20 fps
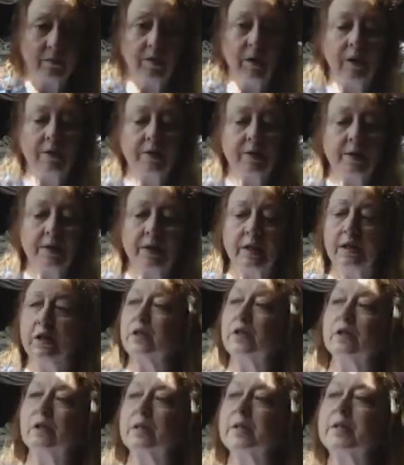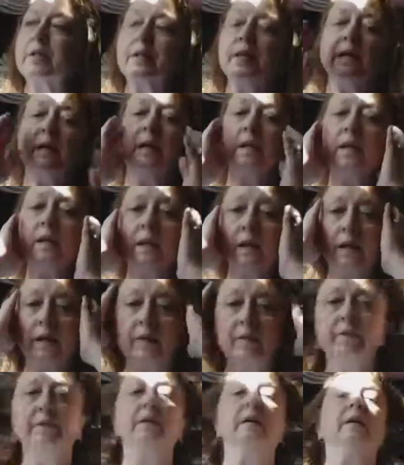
Obviously, as you can see, I've